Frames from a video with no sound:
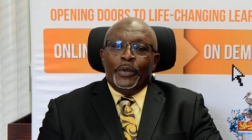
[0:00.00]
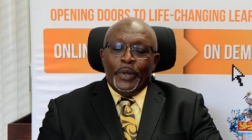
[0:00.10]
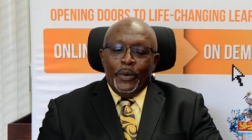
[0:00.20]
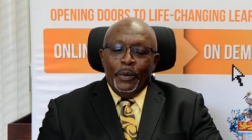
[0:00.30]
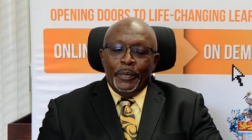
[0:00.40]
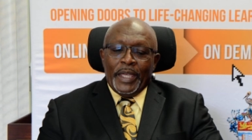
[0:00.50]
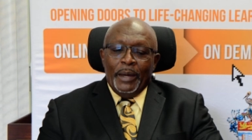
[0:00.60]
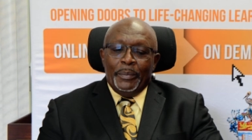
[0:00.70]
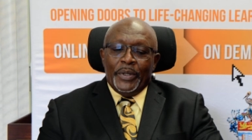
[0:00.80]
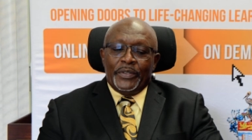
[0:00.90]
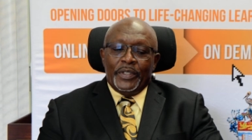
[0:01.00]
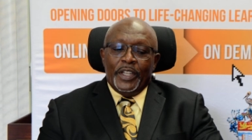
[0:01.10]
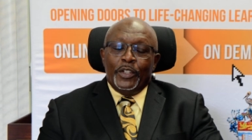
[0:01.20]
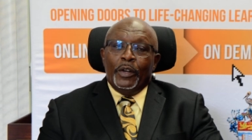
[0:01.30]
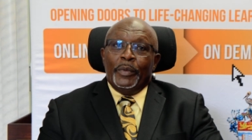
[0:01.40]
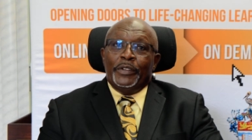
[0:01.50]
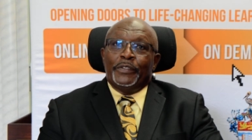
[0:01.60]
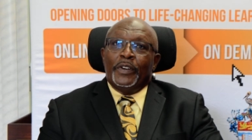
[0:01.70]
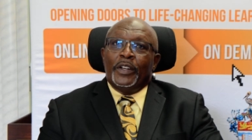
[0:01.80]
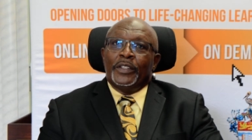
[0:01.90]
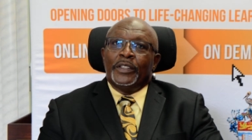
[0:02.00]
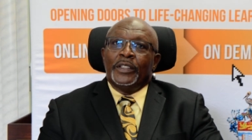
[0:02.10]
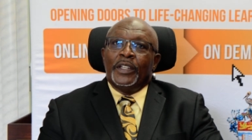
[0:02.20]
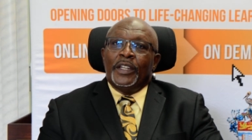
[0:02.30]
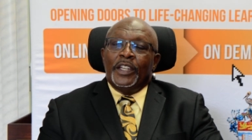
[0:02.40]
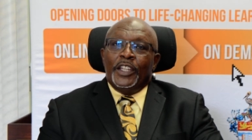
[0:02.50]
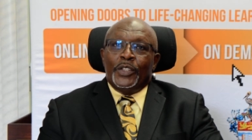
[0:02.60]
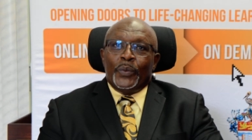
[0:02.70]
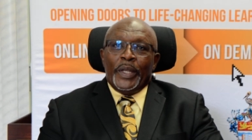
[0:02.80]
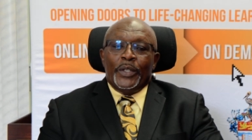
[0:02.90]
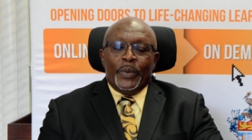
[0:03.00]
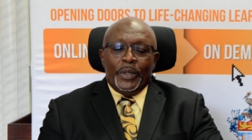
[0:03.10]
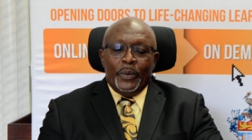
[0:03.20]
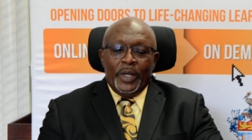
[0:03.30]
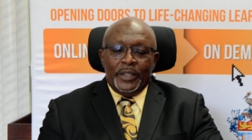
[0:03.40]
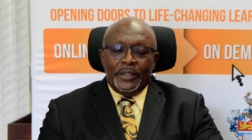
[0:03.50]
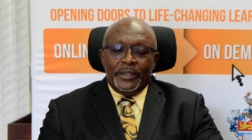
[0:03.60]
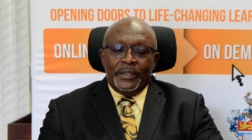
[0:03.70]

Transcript: UWI Open Campus Endowment Fund in 2021,